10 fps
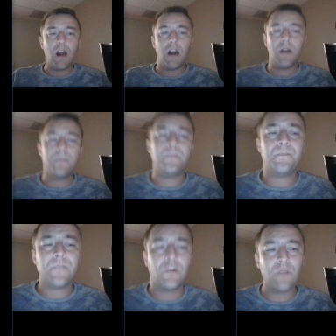Um,
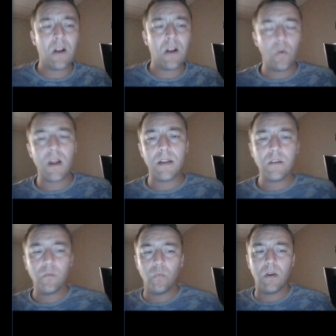round
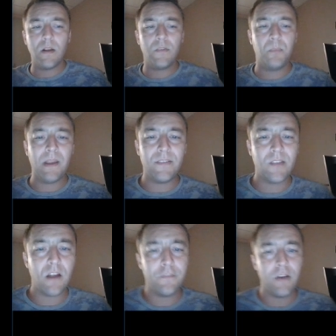one was
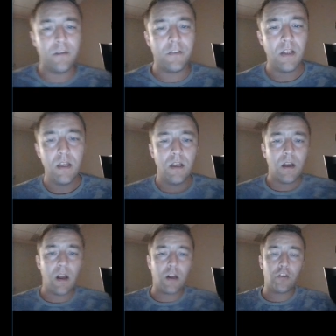based off of
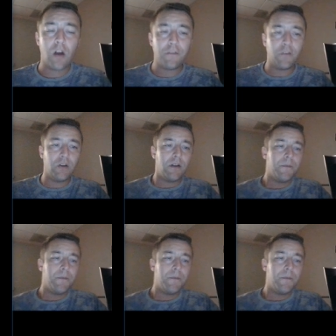uh, Crawford.